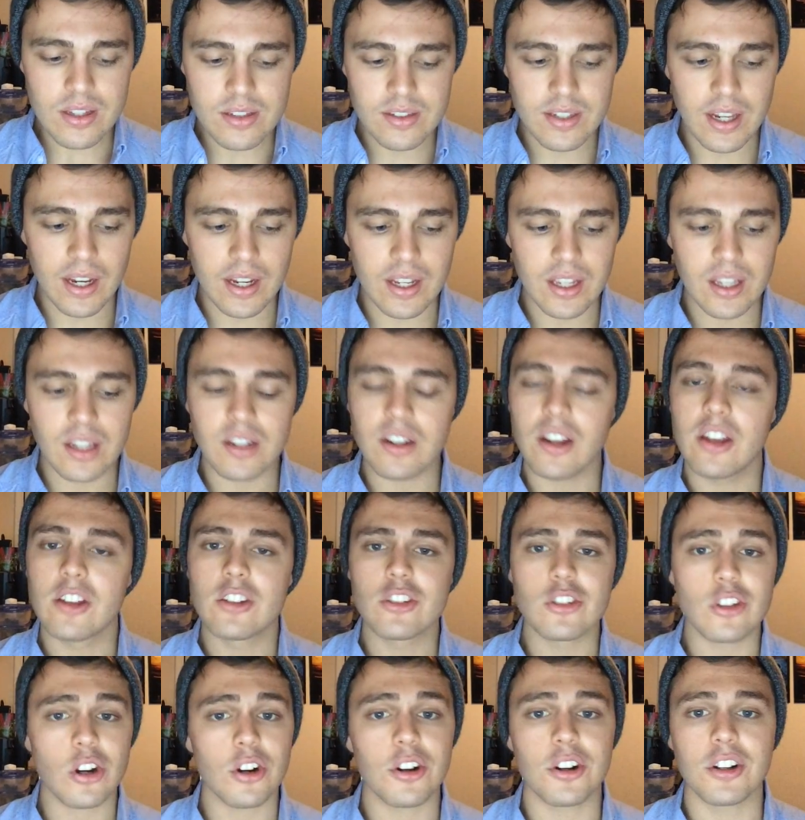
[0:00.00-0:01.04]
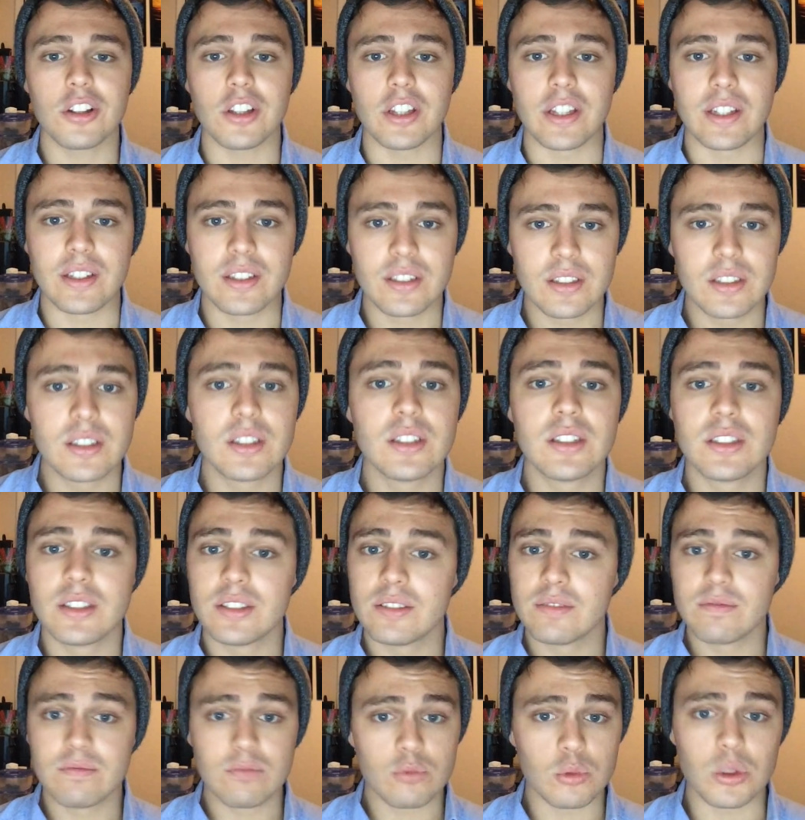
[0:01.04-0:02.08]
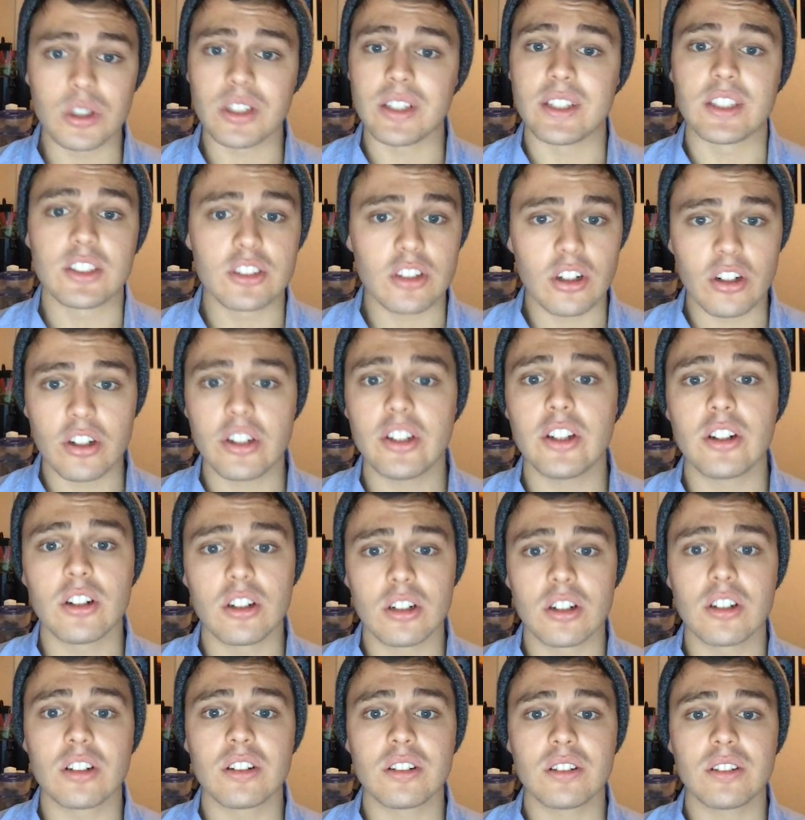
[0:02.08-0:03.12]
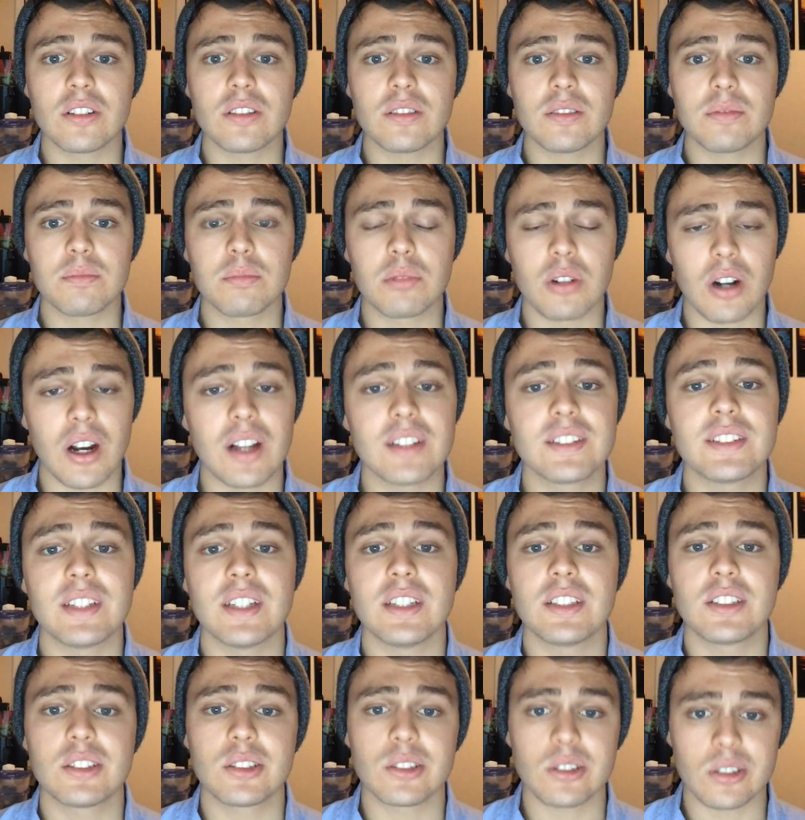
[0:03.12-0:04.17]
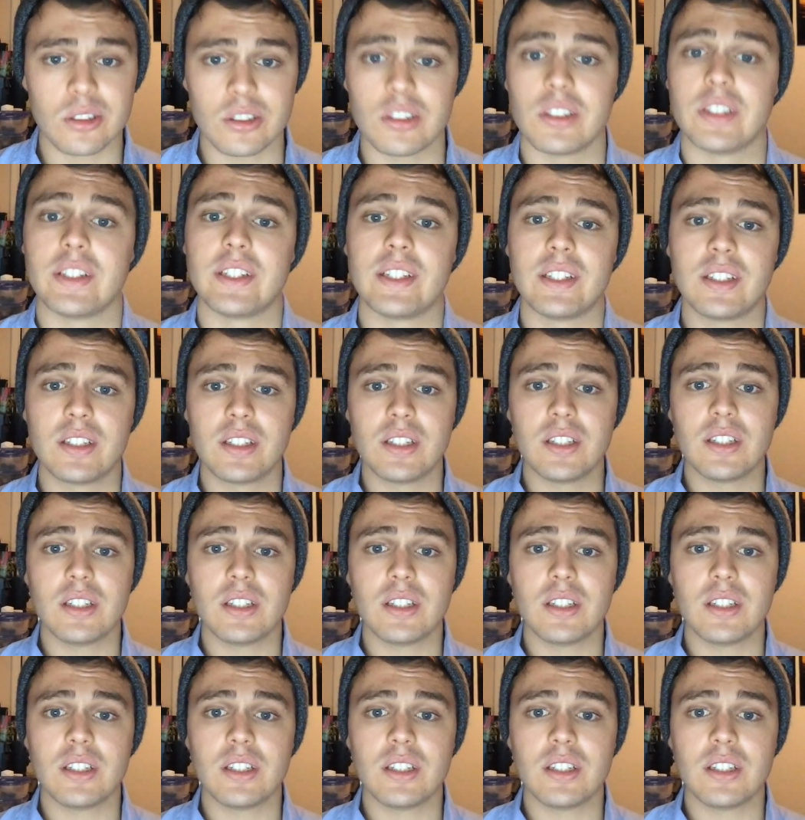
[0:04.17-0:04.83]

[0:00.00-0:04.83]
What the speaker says: Second, start early. Really, start your process early.